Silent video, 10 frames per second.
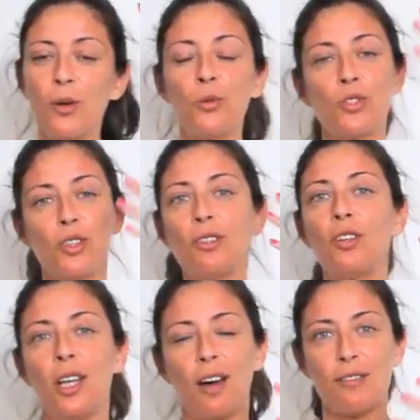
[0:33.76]
was really,
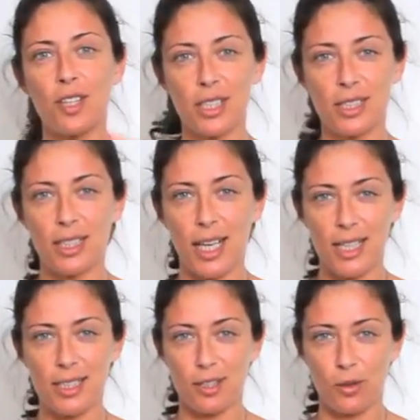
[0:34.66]
really covered in
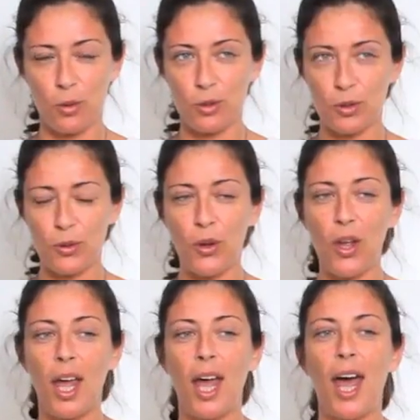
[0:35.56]
psoriasis also,
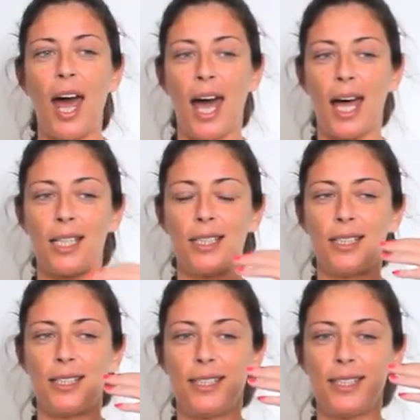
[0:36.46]

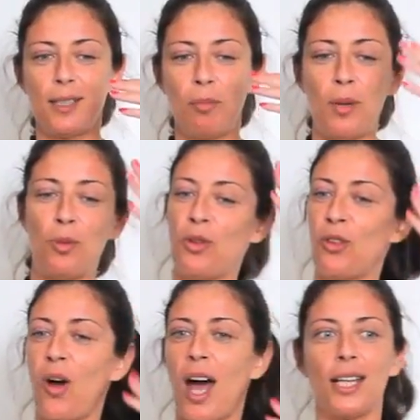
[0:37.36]
and people
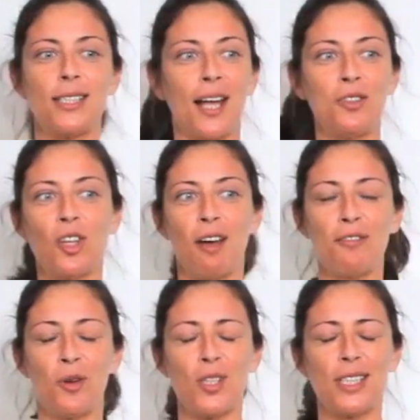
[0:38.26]
thought I had
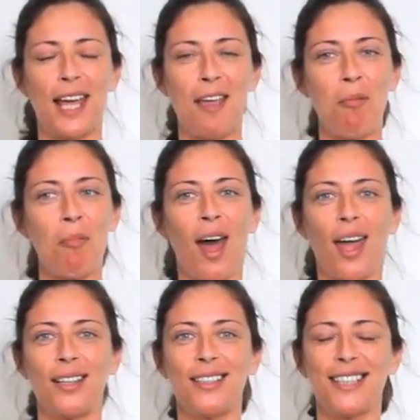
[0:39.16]
dandruff all the time,
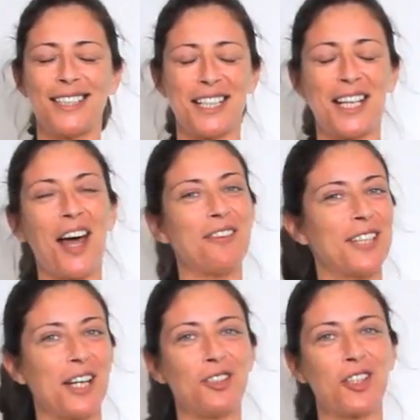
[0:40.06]
and I didn't have
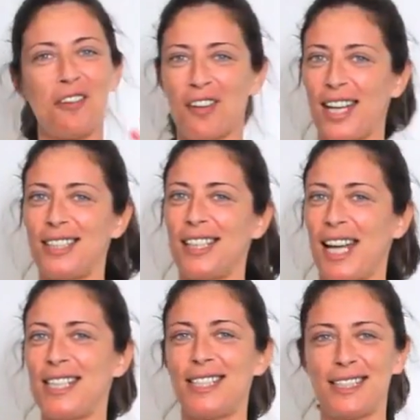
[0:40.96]
dandruff, I had
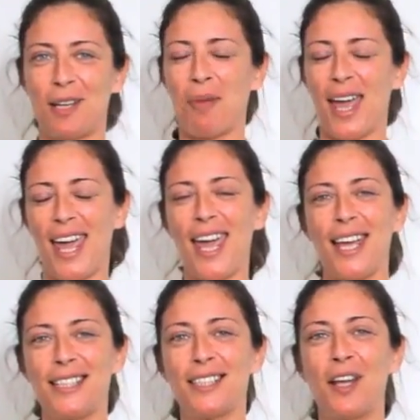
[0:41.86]
psoriasis in my
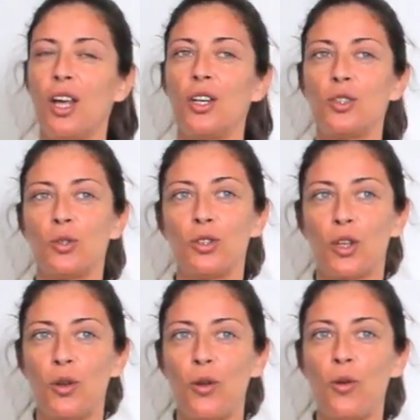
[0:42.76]
head. So,
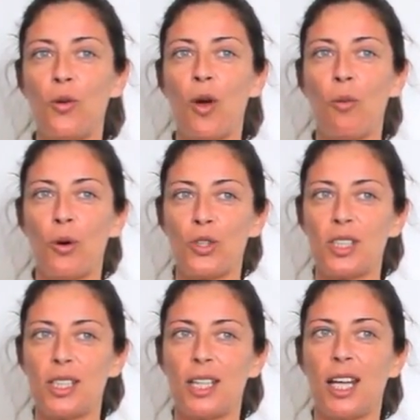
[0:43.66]
school
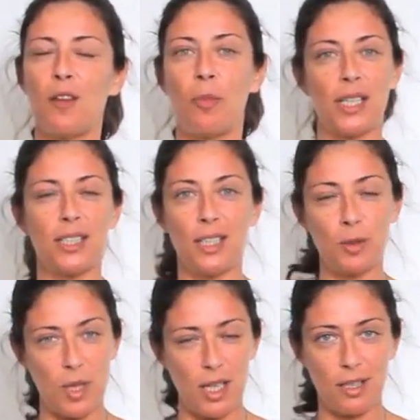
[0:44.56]
wasn't the best
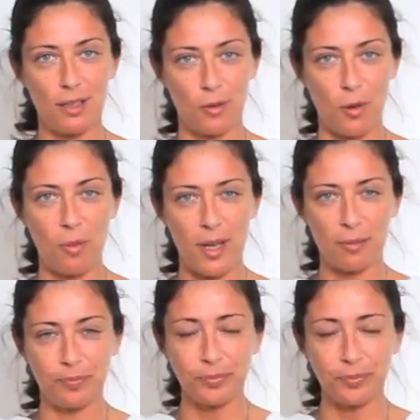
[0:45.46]
experience for me.